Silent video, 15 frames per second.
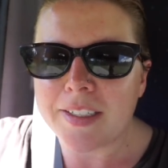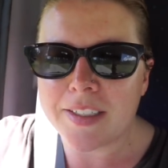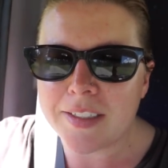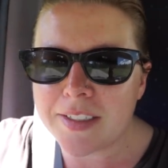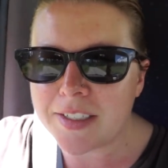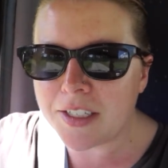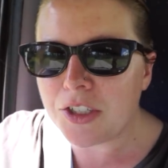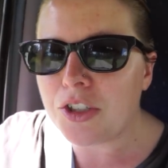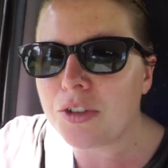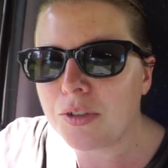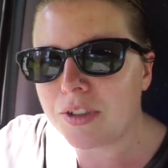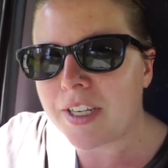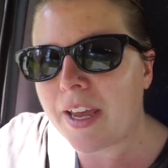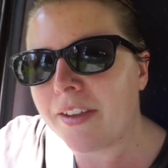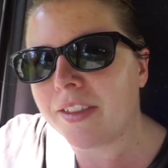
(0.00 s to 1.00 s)

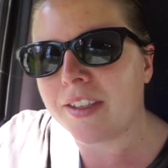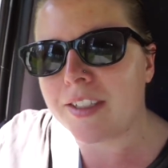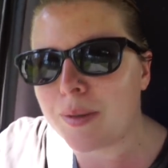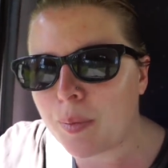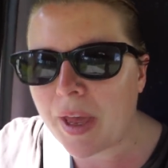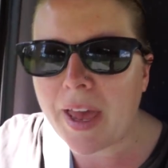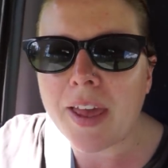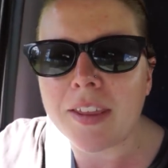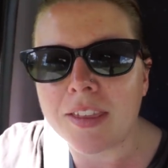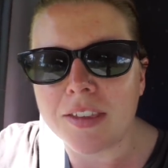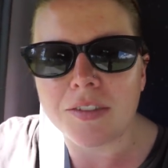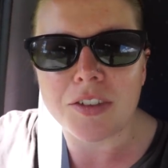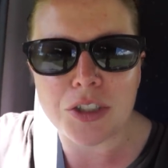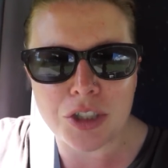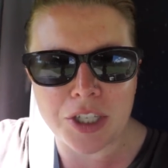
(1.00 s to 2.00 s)
continue down this path
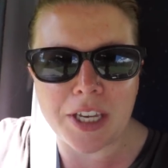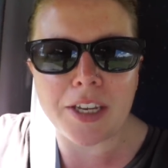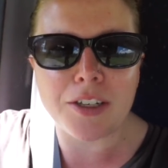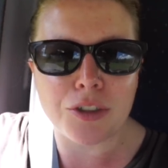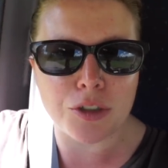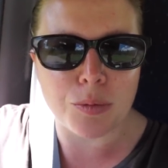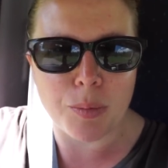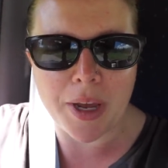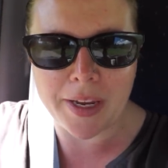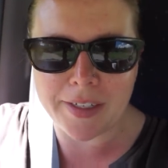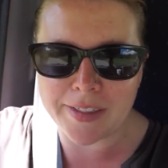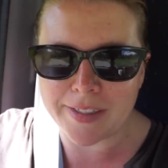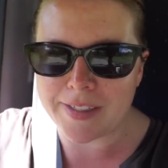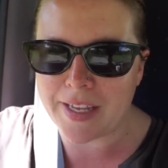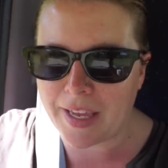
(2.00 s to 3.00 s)
of a changed
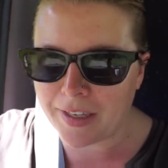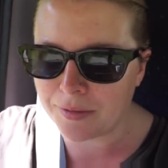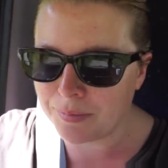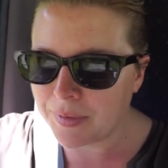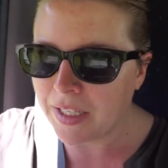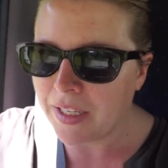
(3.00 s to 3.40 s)
mindset.